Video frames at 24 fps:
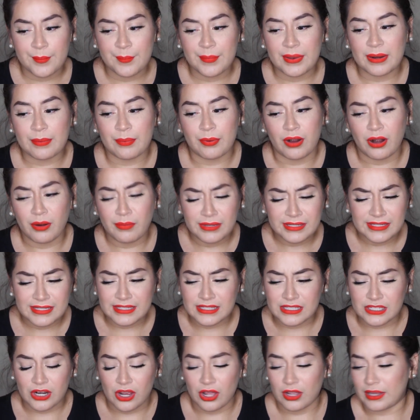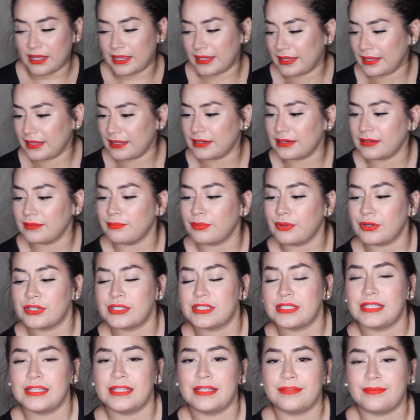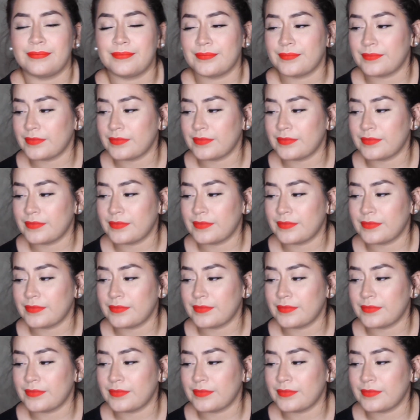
but I promise it's not. Like in person,